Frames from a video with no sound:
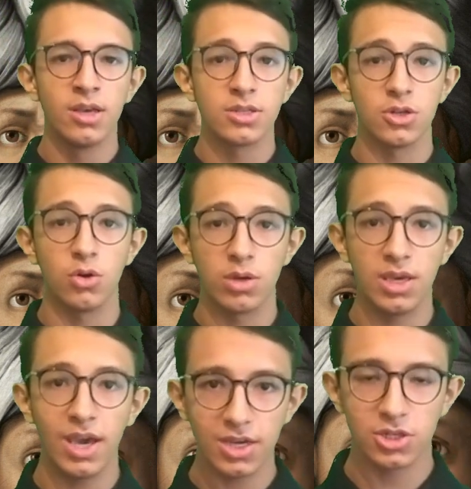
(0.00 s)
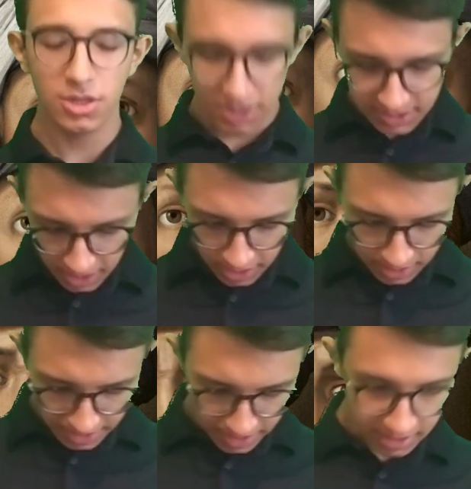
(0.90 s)
So he actually
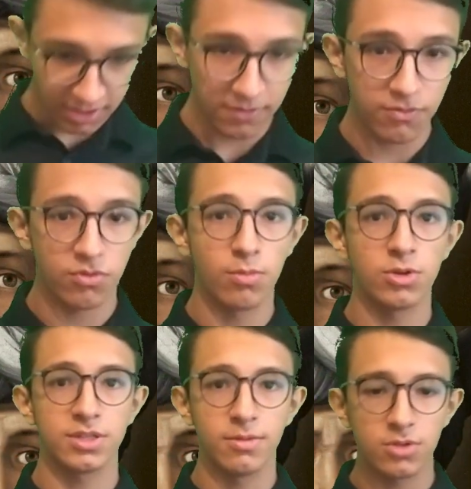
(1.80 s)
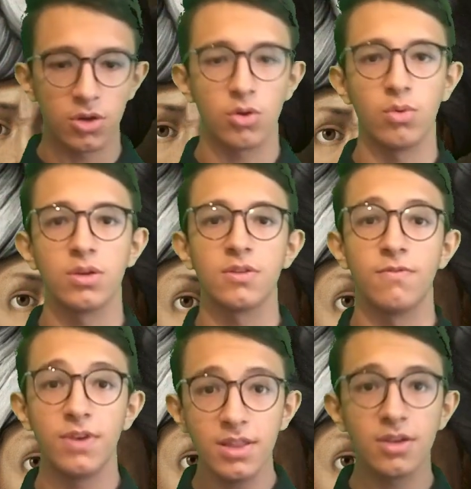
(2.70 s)
decided that if the Muslims are going to
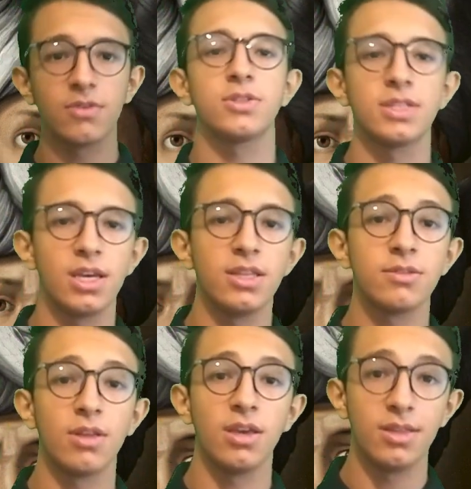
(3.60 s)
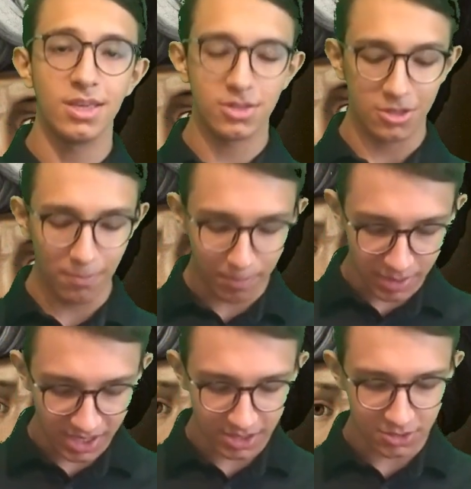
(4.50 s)
win the Crusades, they need to
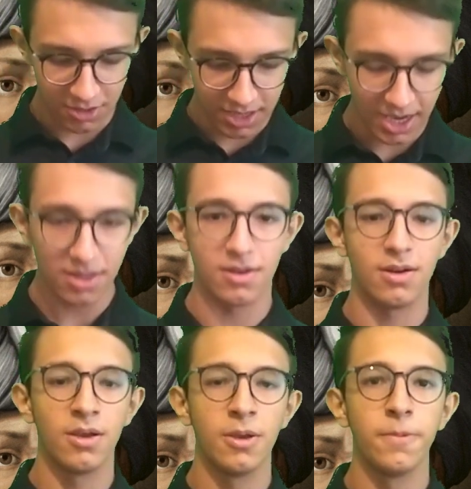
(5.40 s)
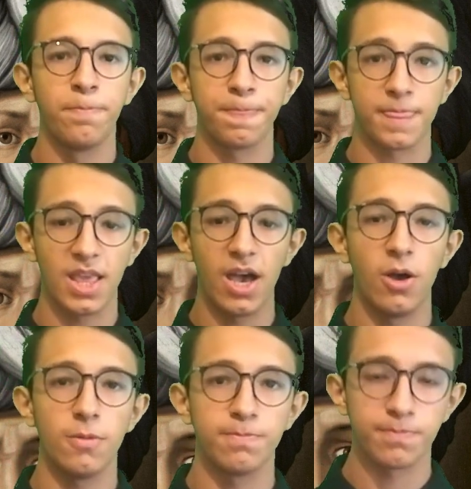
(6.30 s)
be together. Now,